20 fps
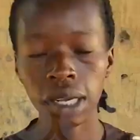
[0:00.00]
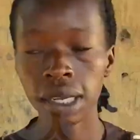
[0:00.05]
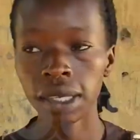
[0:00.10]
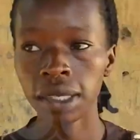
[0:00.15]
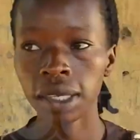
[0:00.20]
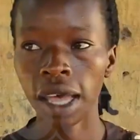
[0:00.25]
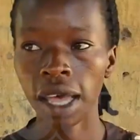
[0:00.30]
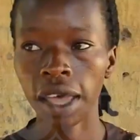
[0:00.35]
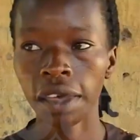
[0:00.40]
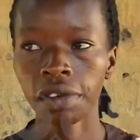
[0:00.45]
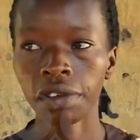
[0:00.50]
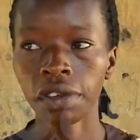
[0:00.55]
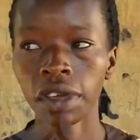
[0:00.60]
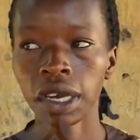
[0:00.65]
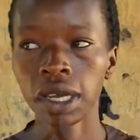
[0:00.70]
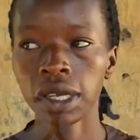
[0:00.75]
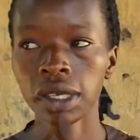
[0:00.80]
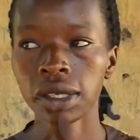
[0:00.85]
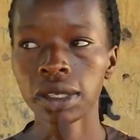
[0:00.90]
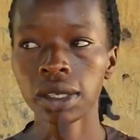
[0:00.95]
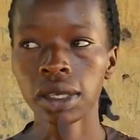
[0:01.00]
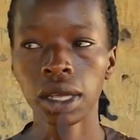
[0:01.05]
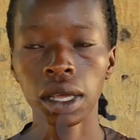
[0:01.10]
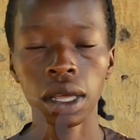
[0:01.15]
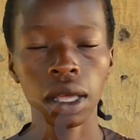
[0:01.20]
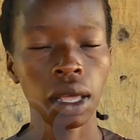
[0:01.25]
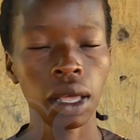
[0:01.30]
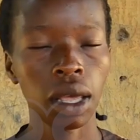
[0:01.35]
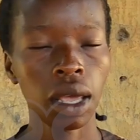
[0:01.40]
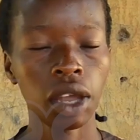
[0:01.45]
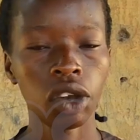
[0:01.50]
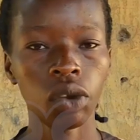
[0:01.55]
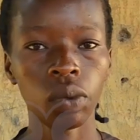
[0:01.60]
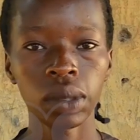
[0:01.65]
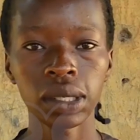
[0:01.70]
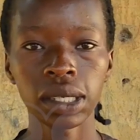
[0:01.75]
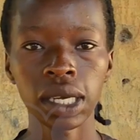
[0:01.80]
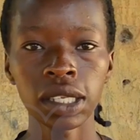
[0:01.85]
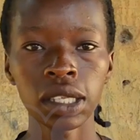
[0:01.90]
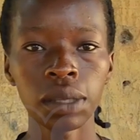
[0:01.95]
As I finish, it
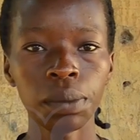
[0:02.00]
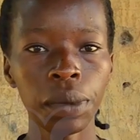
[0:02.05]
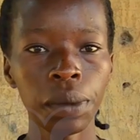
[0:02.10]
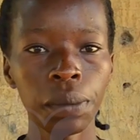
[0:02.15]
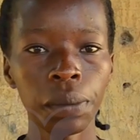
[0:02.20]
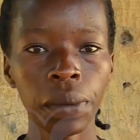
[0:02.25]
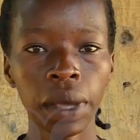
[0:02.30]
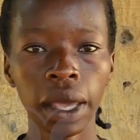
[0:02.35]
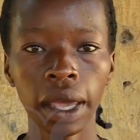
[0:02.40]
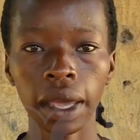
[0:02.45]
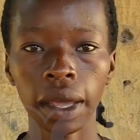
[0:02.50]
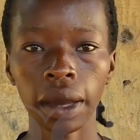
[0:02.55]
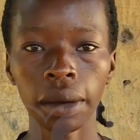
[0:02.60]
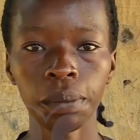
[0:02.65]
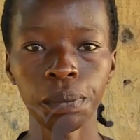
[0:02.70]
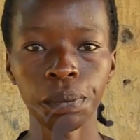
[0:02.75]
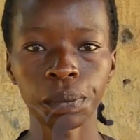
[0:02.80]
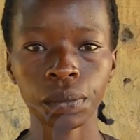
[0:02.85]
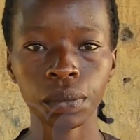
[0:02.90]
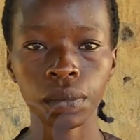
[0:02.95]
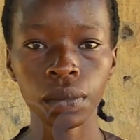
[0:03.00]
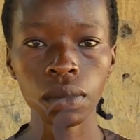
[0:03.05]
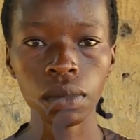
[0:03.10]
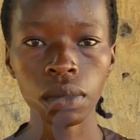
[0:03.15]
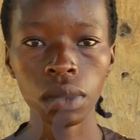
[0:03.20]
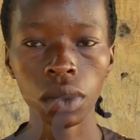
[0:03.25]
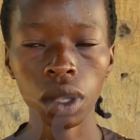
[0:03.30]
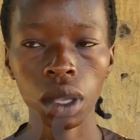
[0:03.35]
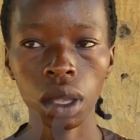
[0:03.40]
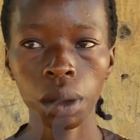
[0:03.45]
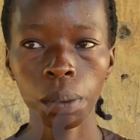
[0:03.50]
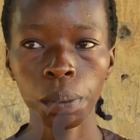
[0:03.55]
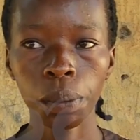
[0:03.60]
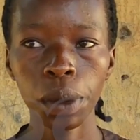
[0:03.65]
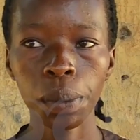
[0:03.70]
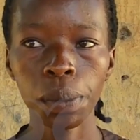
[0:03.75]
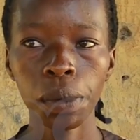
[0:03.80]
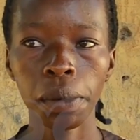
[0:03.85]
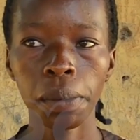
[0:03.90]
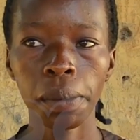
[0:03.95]
will just be picking.
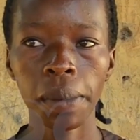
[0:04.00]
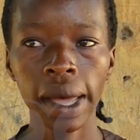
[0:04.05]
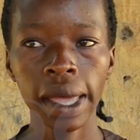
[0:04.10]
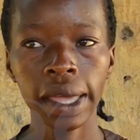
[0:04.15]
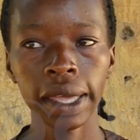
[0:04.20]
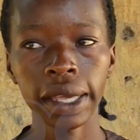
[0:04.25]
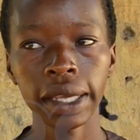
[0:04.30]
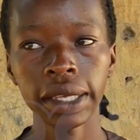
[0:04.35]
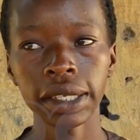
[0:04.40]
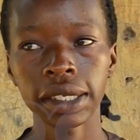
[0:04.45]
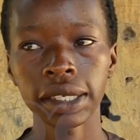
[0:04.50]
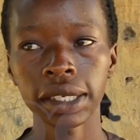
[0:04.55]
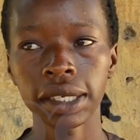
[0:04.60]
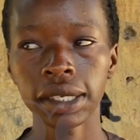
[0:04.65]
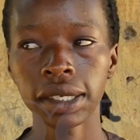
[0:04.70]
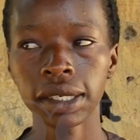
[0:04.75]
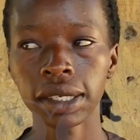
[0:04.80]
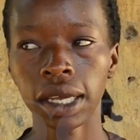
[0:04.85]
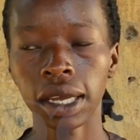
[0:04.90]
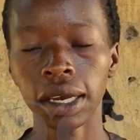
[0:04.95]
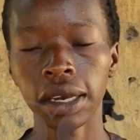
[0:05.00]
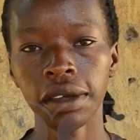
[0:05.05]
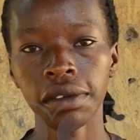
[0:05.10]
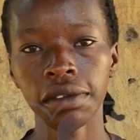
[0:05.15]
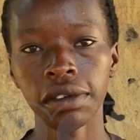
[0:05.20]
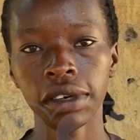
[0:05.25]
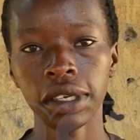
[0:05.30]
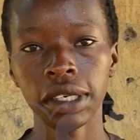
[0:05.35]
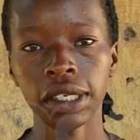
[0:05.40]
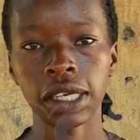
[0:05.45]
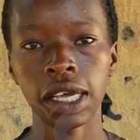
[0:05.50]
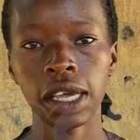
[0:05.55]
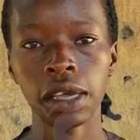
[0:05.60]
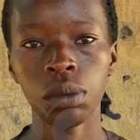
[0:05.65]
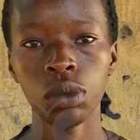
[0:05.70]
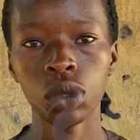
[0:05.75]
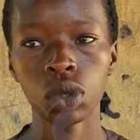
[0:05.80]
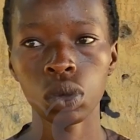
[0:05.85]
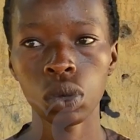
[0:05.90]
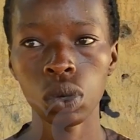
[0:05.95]
People buy it each and every
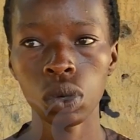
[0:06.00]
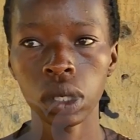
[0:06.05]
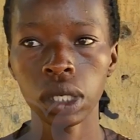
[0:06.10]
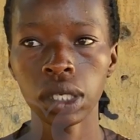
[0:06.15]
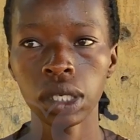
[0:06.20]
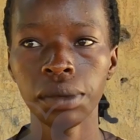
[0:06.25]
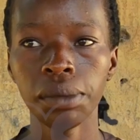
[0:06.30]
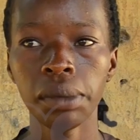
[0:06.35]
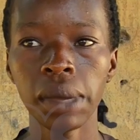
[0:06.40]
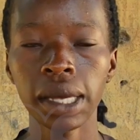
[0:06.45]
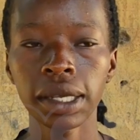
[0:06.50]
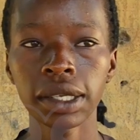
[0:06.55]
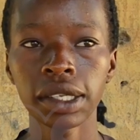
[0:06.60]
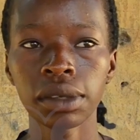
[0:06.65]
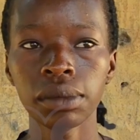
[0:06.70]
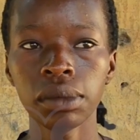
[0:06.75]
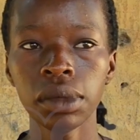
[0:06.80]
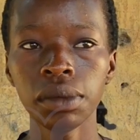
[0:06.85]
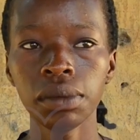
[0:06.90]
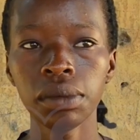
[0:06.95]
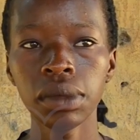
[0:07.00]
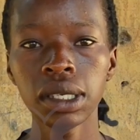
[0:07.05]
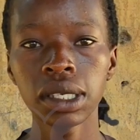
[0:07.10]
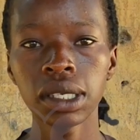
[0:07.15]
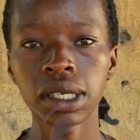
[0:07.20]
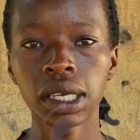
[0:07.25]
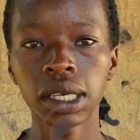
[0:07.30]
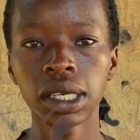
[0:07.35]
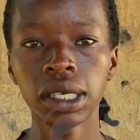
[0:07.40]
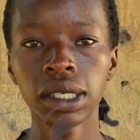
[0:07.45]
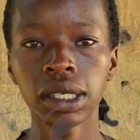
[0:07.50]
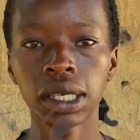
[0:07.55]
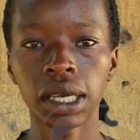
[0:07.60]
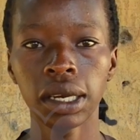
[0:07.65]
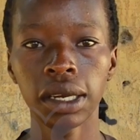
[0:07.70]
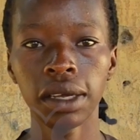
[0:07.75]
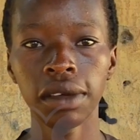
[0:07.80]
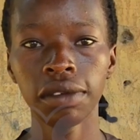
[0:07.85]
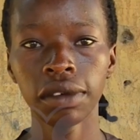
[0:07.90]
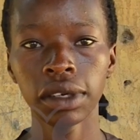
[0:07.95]
time, so it makes me busy each and
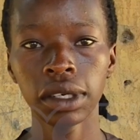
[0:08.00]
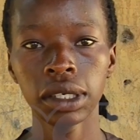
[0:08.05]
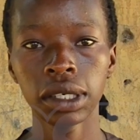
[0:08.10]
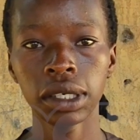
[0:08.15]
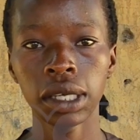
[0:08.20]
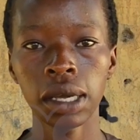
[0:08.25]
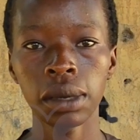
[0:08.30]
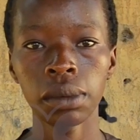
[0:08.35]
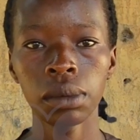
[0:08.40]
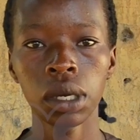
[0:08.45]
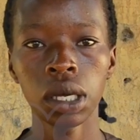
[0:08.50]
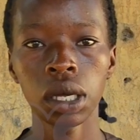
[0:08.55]
every time.